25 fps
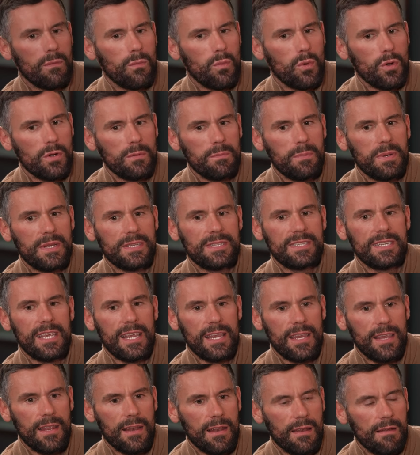one
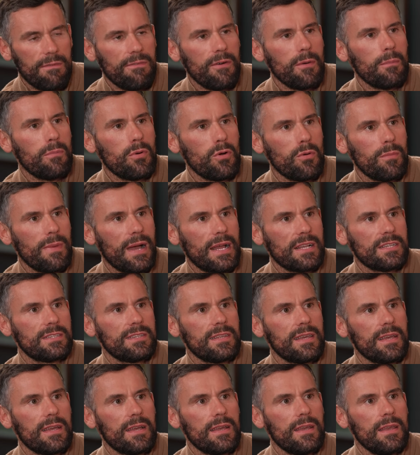particular football match
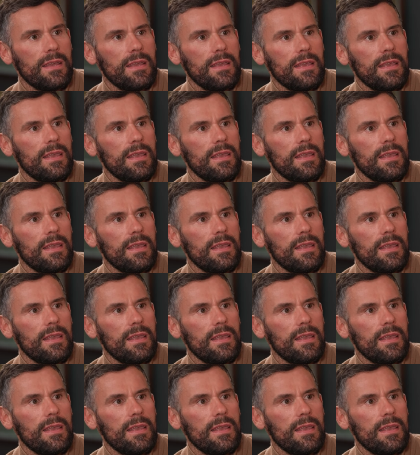that